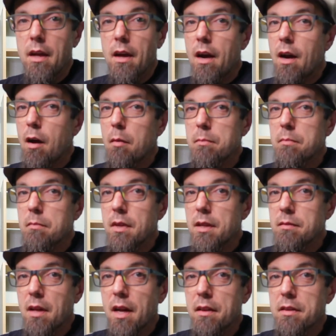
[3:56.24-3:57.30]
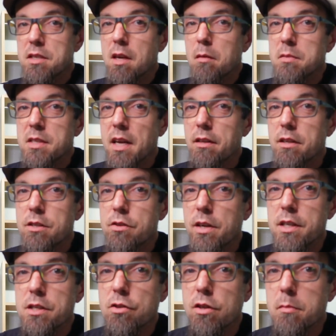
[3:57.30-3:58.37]
A lot of this comes down to
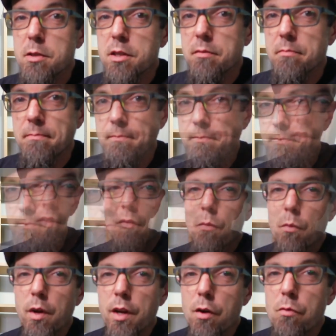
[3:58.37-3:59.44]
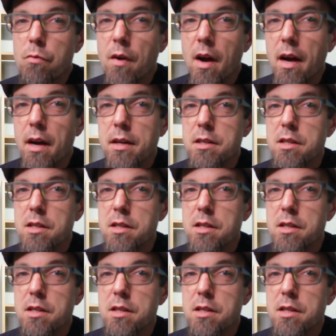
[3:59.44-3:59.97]
transcription. When you find